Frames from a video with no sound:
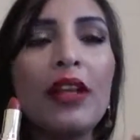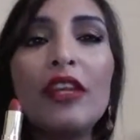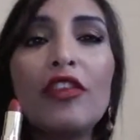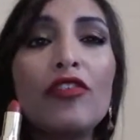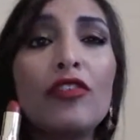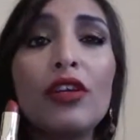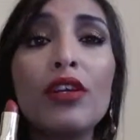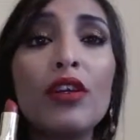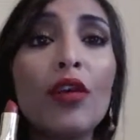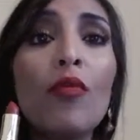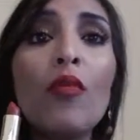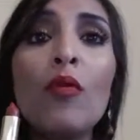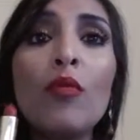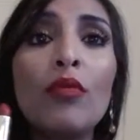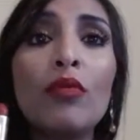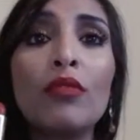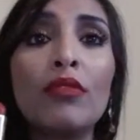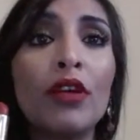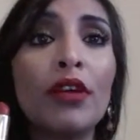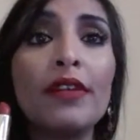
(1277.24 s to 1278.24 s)
Literally no
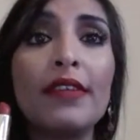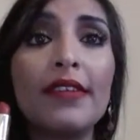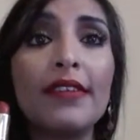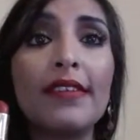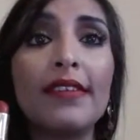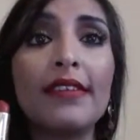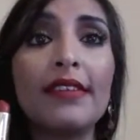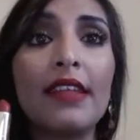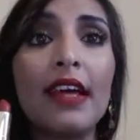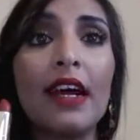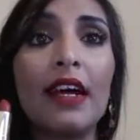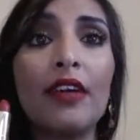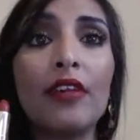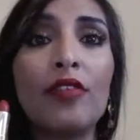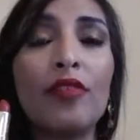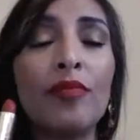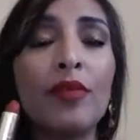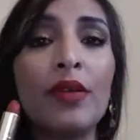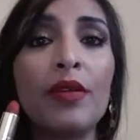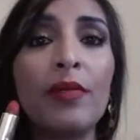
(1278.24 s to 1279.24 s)
one will notice that
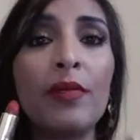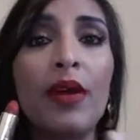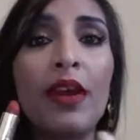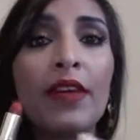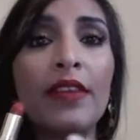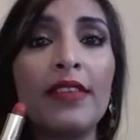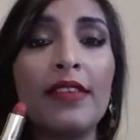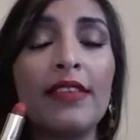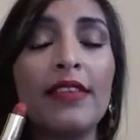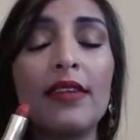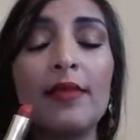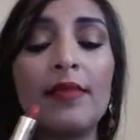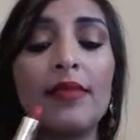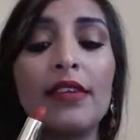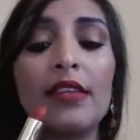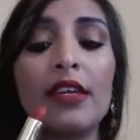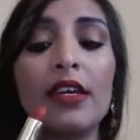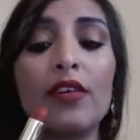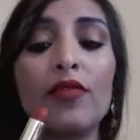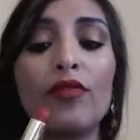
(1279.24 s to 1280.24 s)
you've been wearing this
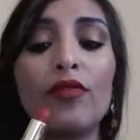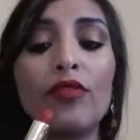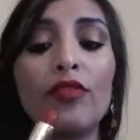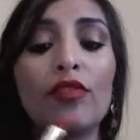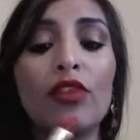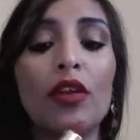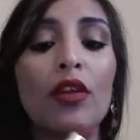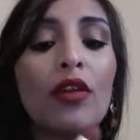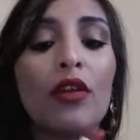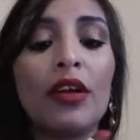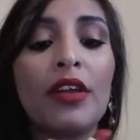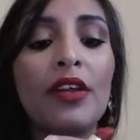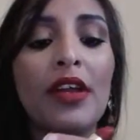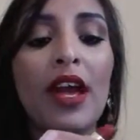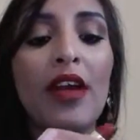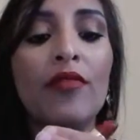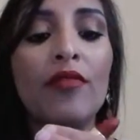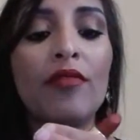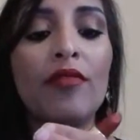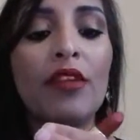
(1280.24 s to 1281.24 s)
lipstick for so long and
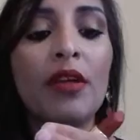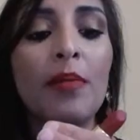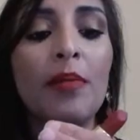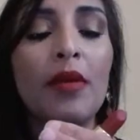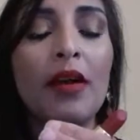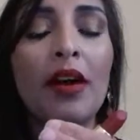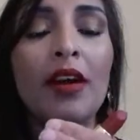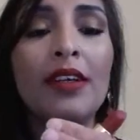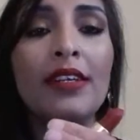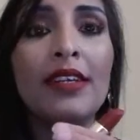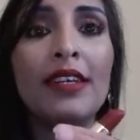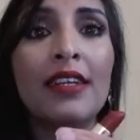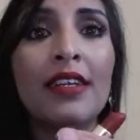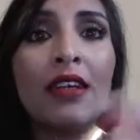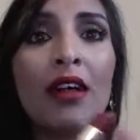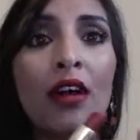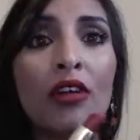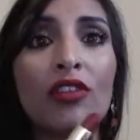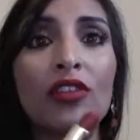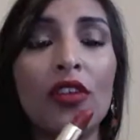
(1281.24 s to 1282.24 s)
you haven't reapplied. It
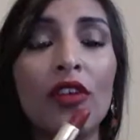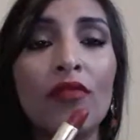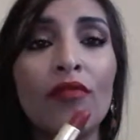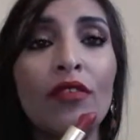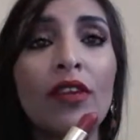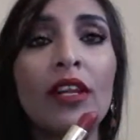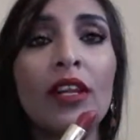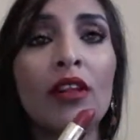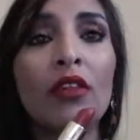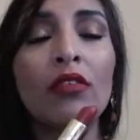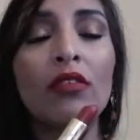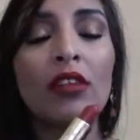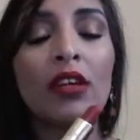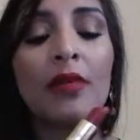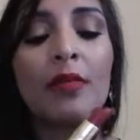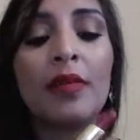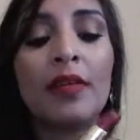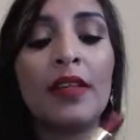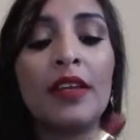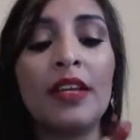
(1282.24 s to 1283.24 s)
lasts a really long
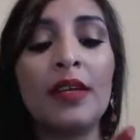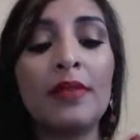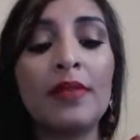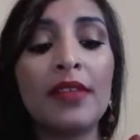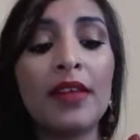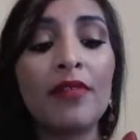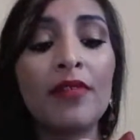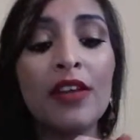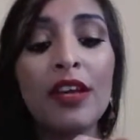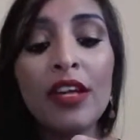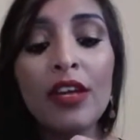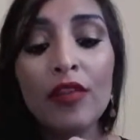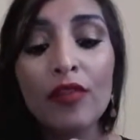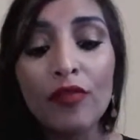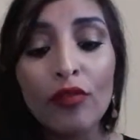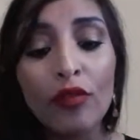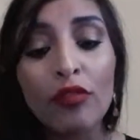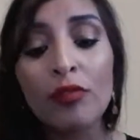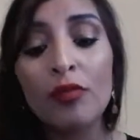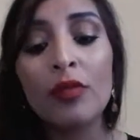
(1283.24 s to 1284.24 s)
time on the lips. They're really
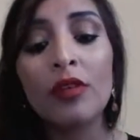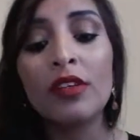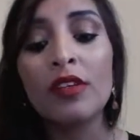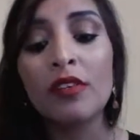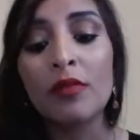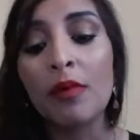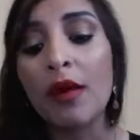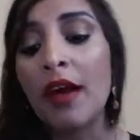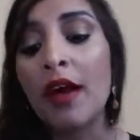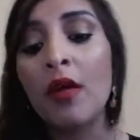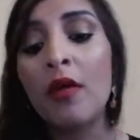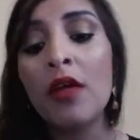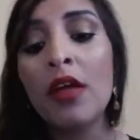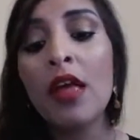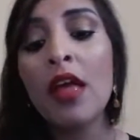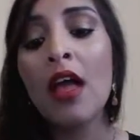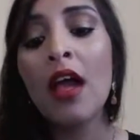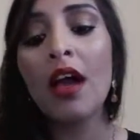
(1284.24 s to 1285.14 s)
affordable as well.